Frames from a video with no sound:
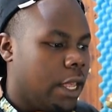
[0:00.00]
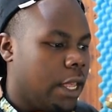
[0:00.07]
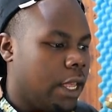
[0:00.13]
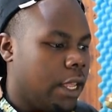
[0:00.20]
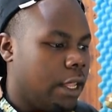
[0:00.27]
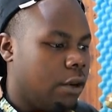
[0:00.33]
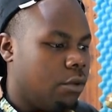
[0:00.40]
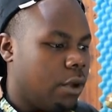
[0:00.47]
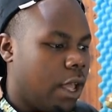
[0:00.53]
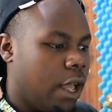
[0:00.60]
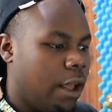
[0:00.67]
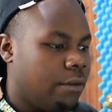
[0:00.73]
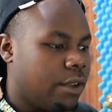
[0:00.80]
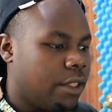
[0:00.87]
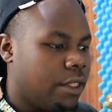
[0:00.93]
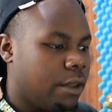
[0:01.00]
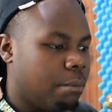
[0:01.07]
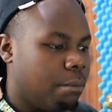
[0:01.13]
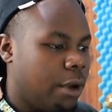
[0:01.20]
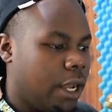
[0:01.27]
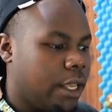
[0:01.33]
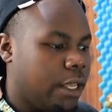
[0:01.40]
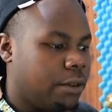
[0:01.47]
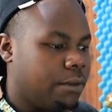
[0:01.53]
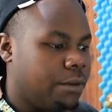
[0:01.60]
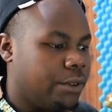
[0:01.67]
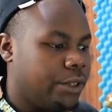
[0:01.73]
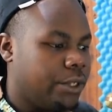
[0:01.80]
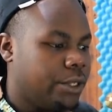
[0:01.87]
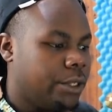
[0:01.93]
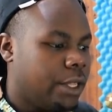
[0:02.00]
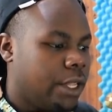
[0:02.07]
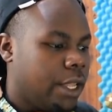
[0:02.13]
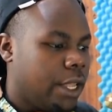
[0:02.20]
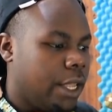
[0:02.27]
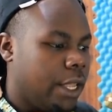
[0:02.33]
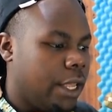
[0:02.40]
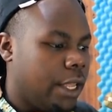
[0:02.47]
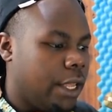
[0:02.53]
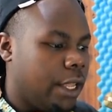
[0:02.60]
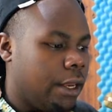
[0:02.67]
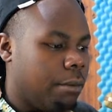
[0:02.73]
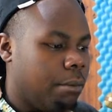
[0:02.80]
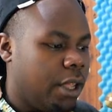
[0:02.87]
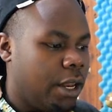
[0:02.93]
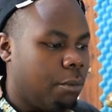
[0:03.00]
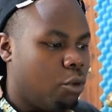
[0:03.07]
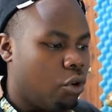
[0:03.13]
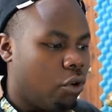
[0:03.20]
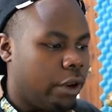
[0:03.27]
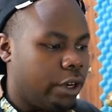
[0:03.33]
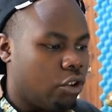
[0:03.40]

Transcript: and we are having the bucket fill and many more,